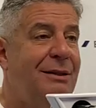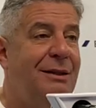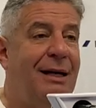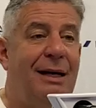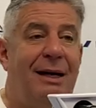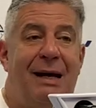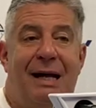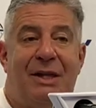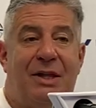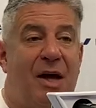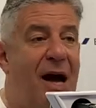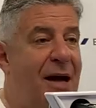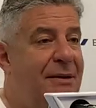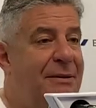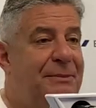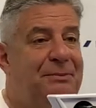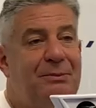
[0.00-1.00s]
Uh, I
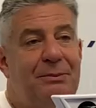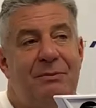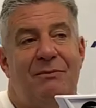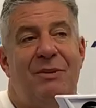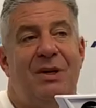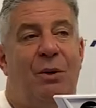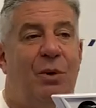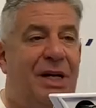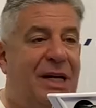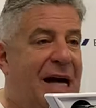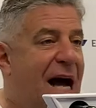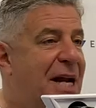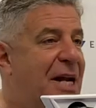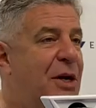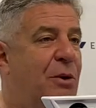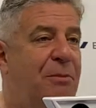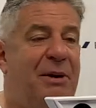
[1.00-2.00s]
thought we got
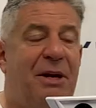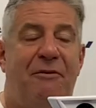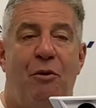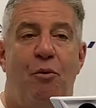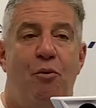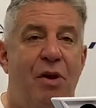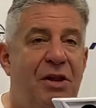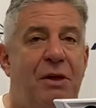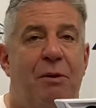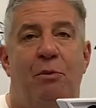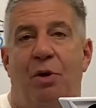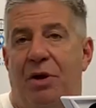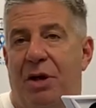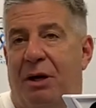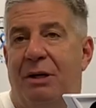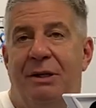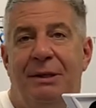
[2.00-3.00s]
into a bit of a rhythm
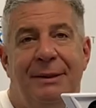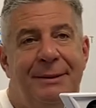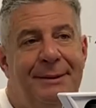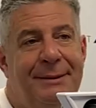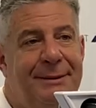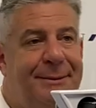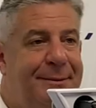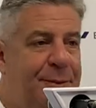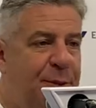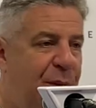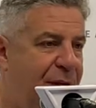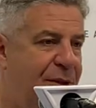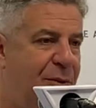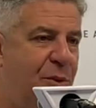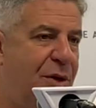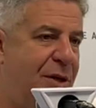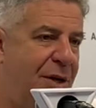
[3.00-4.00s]
with a
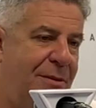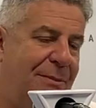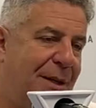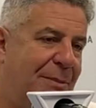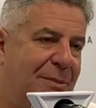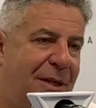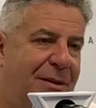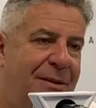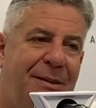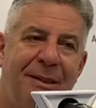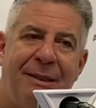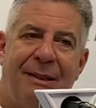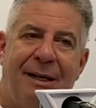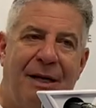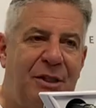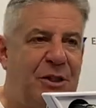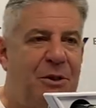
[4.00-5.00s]
with with a, a, a,
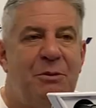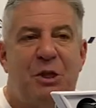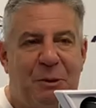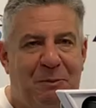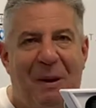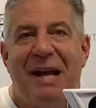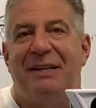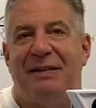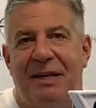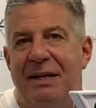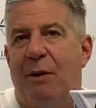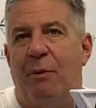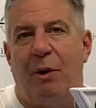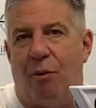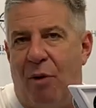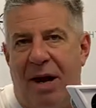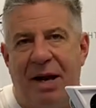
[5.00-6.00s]
a some spacing that
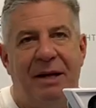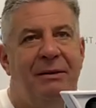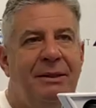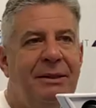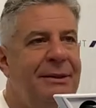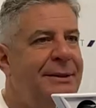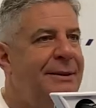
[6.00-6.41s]
we were running,